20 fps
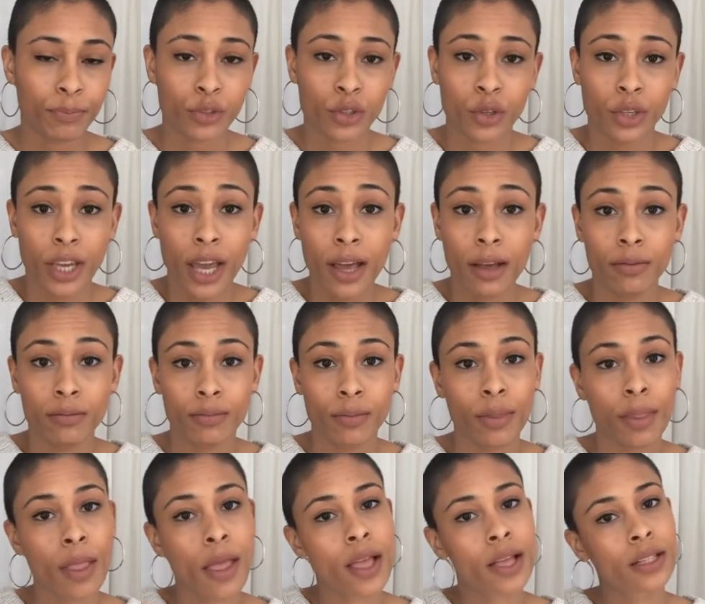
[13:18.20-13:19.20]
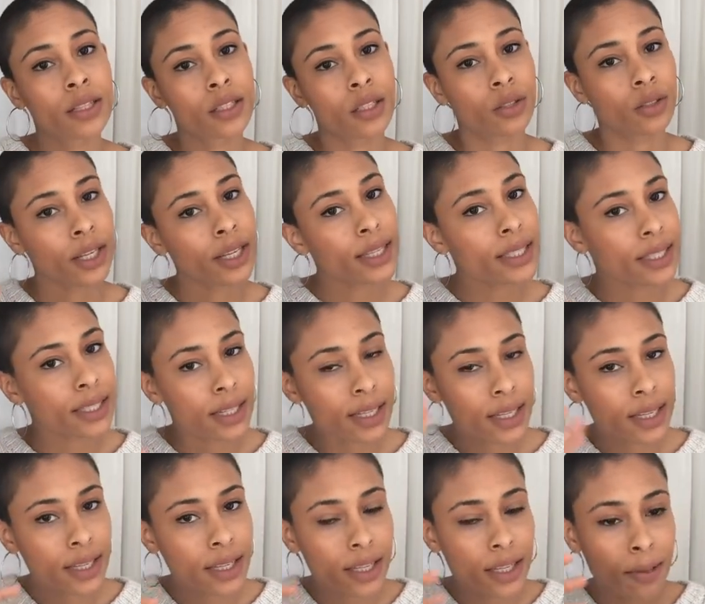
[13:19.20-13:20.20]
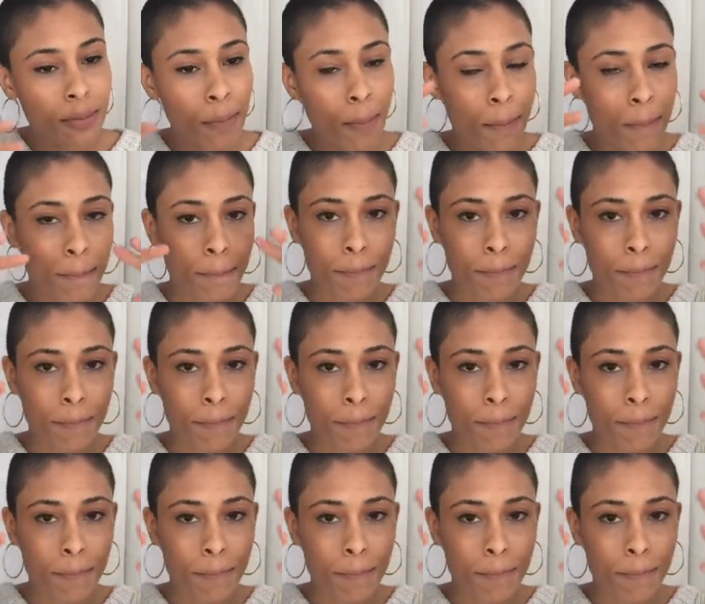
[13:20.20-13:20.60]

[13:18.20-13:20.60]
So yeah, till next time.